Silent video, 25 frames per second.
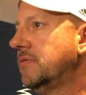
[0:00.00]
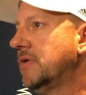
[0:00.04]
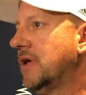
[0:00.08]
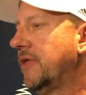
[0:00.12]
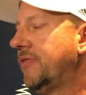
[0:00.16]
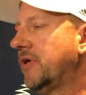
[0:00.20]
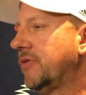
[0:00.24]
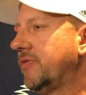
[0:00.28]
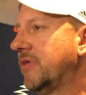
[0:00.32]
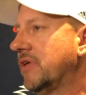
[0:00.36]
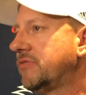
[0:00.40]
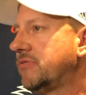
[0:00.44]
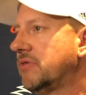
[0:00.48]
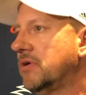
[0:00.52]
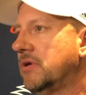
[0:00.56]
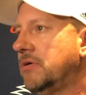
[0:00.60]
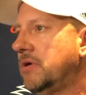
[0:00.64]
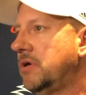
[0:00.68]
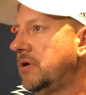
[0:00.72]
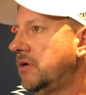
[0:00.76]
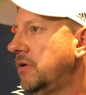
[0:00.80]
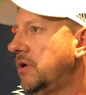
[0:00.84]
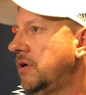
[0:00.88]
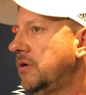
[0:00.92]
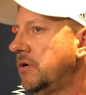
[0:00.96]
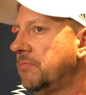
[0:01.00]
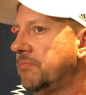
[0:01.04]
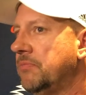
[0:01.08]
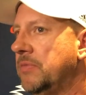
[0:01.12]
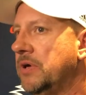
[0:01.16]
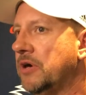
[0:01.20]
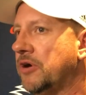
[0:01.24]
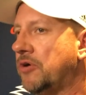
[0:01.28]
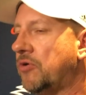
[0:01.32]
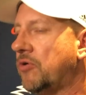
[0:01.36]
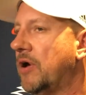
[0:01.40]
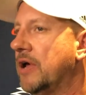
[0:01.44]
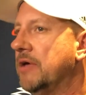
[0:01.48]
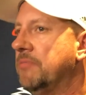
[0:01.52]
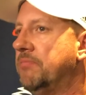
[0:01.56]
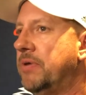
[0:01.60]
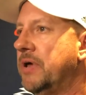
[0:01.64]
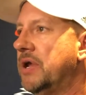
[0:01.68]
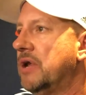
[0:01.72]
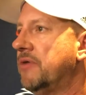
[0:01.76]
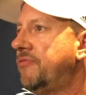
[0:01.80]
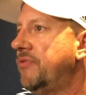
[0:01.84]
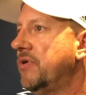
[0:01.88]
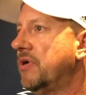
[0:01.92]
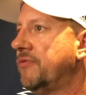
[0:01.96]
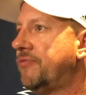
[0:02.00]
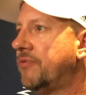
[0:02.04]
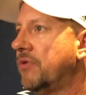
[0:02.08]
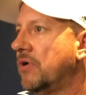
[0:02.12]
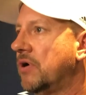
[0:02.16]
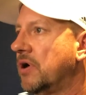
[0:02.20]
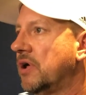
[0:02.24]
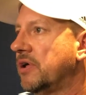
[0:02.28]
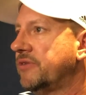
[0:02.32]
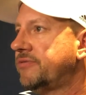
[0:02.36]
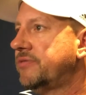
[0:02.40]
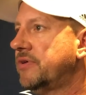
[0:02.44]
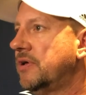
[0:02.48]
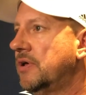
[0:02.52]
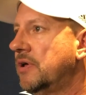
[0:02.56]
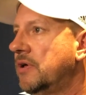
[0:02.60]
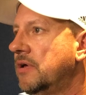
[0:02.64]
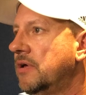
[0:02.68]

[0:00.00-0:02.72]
I think that's going to be a great benefit for us.